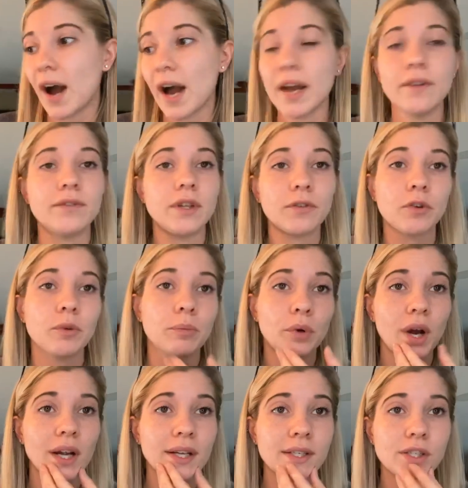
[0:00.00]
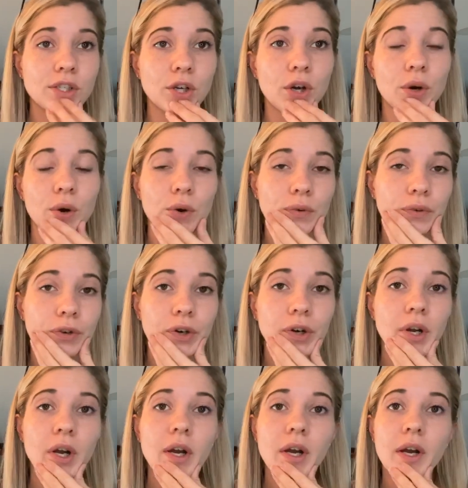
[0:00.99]
different products to go
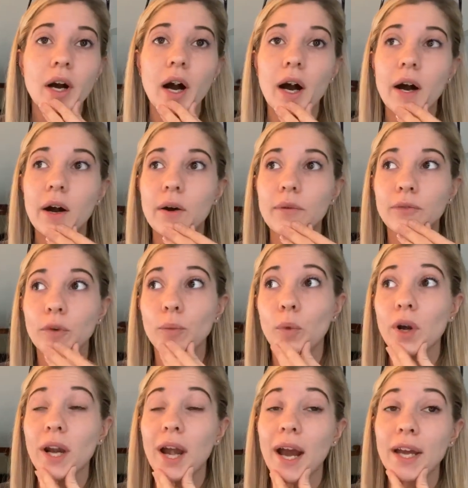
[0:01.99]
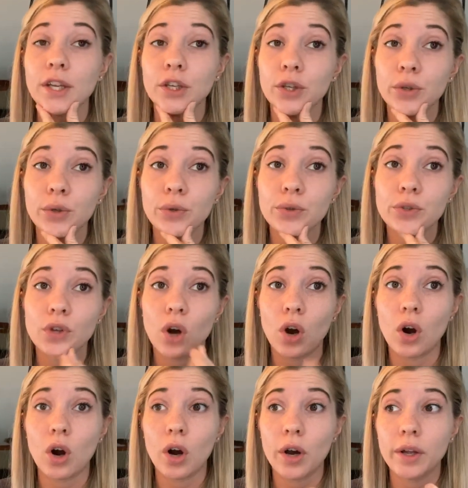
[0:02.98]
over from what I used
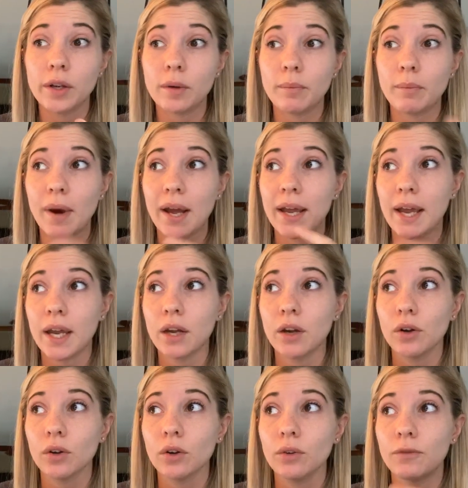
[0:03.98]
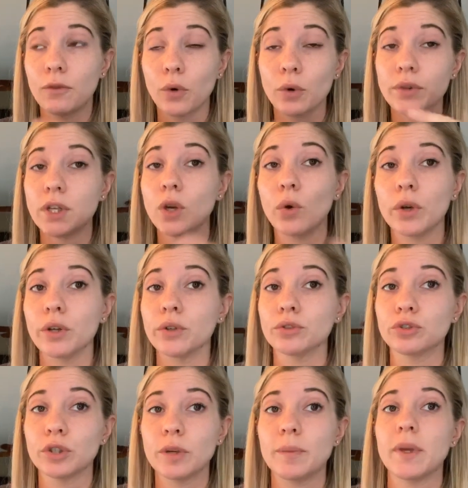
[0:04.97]
on my hair for the oil
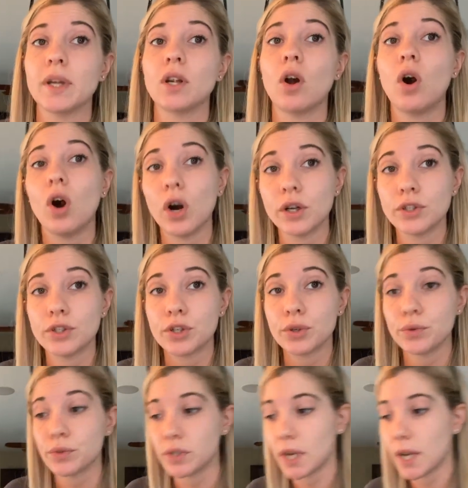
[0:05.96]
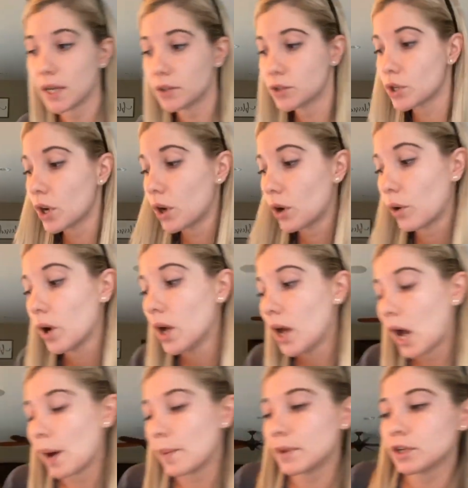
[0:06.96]
treatment on Tuesday. So
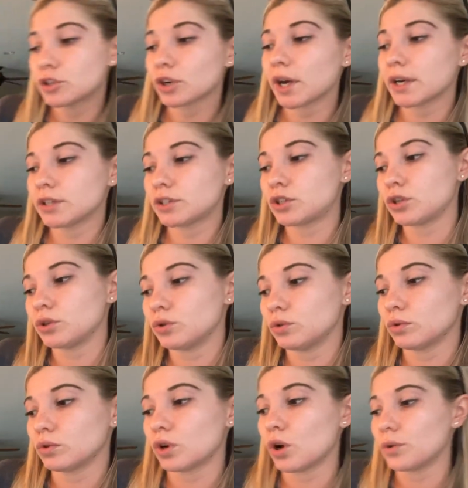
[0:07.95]
I'm going to try to go as